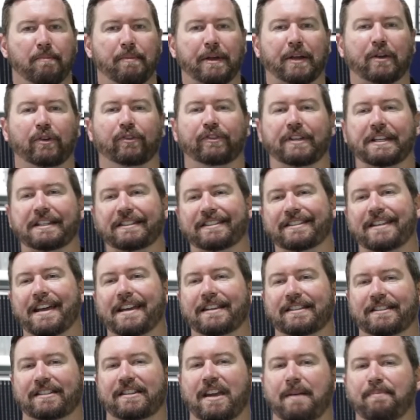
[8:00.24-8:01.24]
because it's
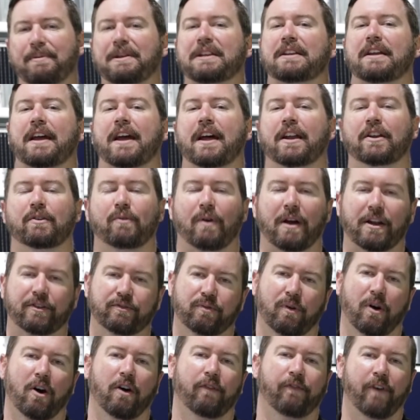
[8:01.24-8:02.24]
then stepping down to our
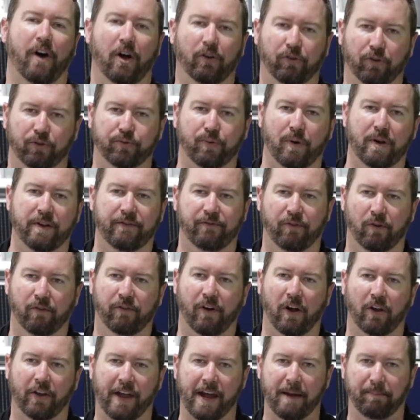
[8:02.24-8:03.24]
12 volt or 24
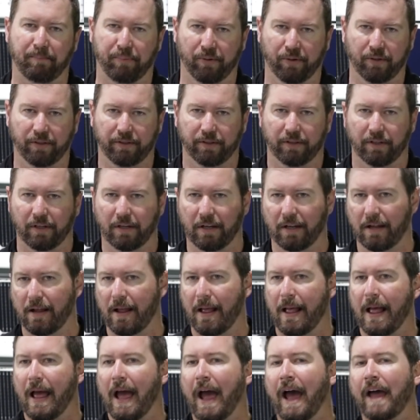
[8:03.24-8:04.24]
volt output.
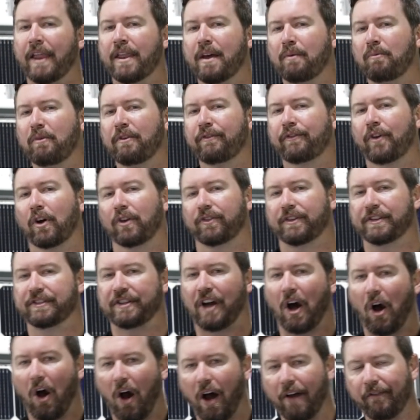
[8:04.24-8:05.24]
And then we've got this
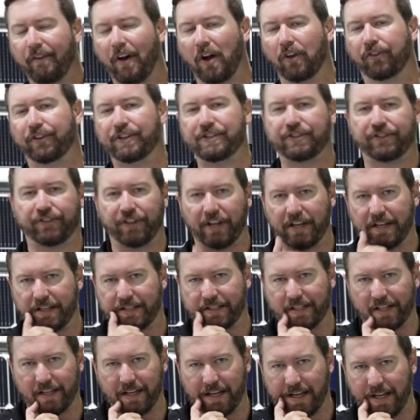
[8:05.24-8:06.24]
high voltage
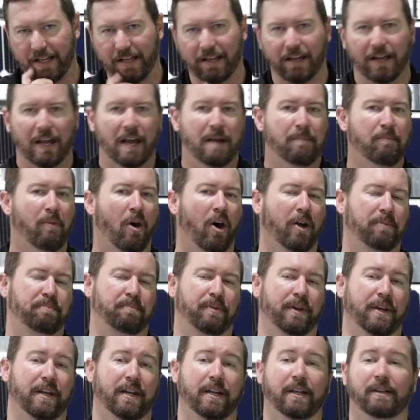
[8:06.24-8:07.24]
DC, might
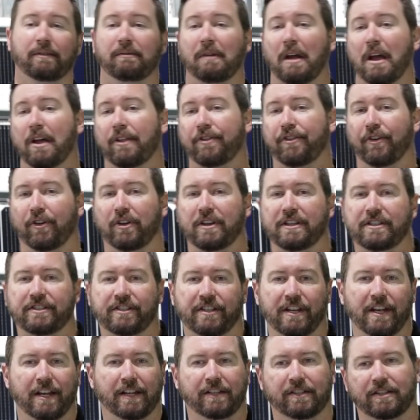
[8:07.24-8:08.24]
be
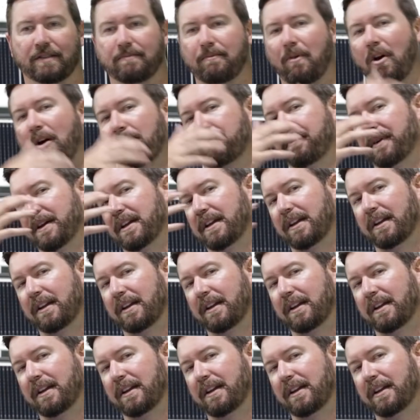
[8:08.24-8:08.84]
36, it might be,